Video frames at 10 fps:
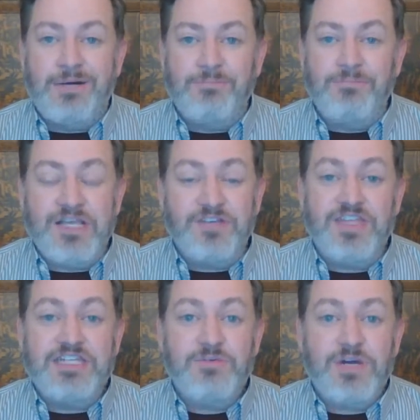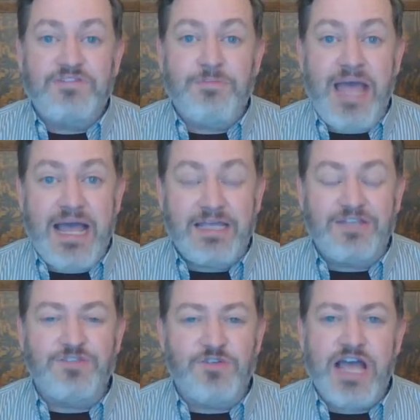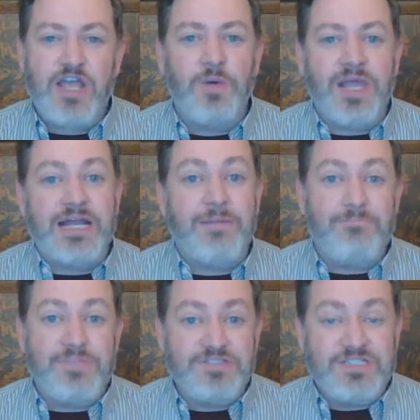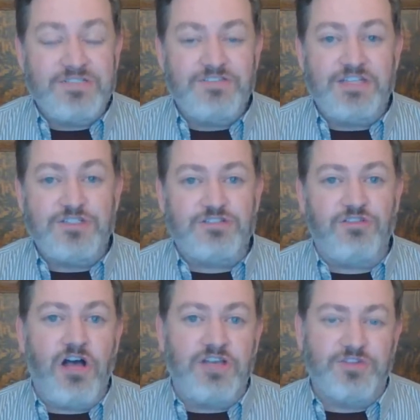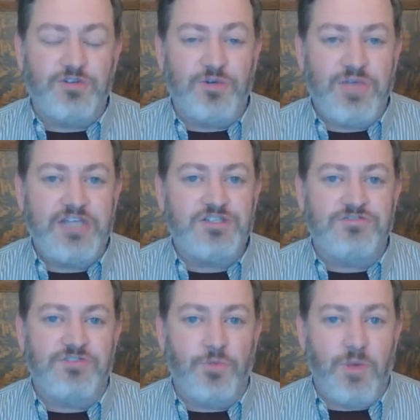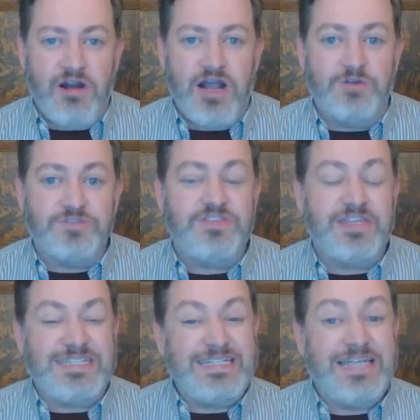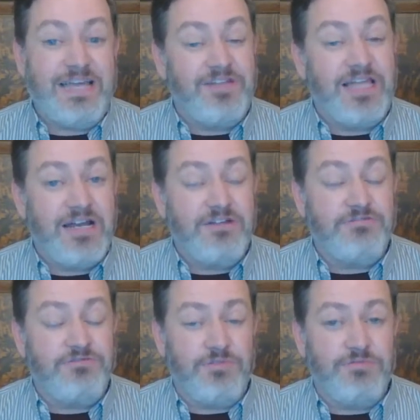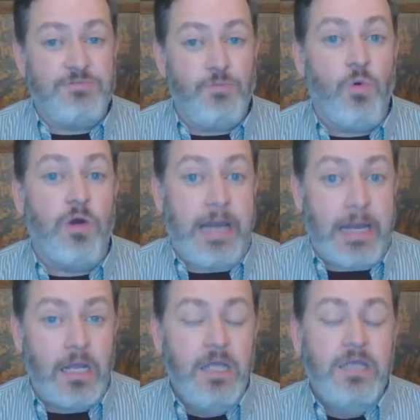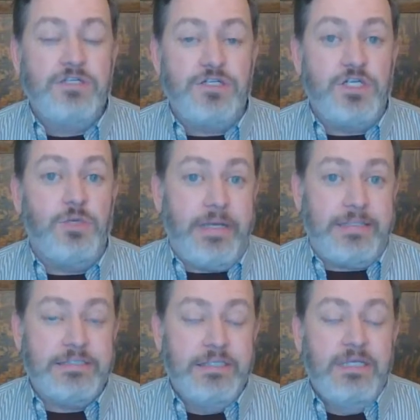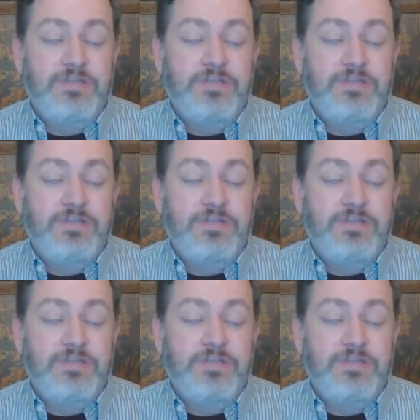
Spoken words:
Because they didn't want to have to pack it. So they're not going out of business. They just lost their location for the warehouse, and they didn't have a lot of warning to do it.